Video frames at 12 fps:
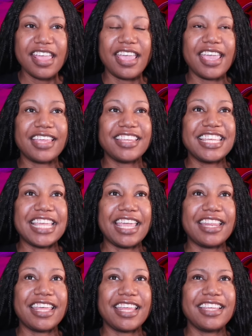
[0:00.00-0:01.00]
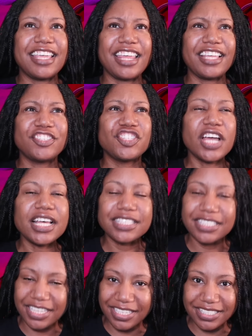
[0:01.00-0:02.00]
and then getting
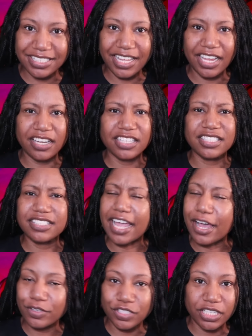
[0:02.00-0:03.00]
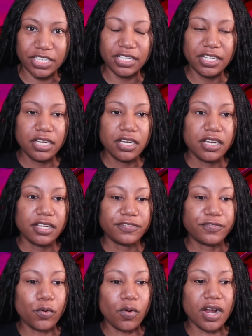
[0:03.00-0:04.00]
justice and nostalgia
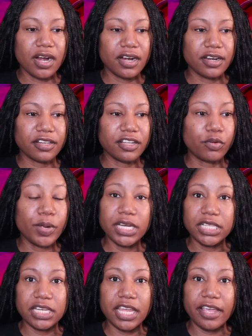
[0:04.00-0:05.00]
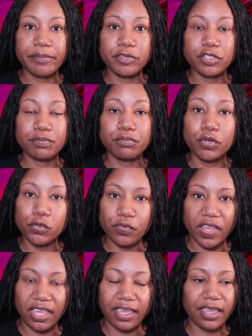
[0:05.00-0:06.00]
for the Queen of the Damned
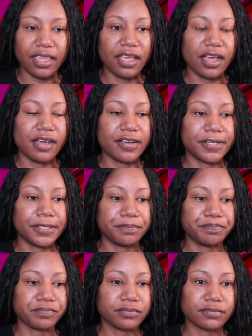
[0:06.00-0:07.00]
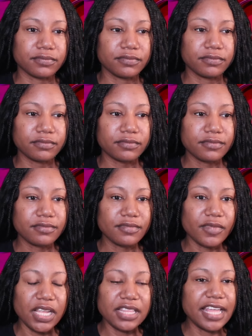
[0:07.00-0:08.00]
movie,
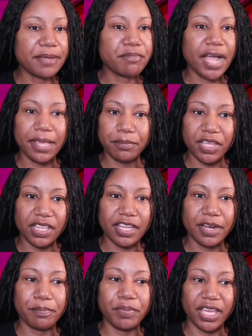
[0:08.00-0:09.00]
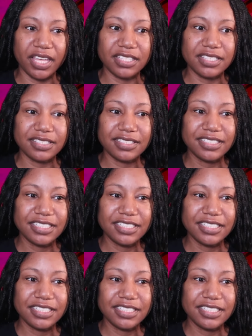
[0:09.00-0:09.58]
that might be their biggest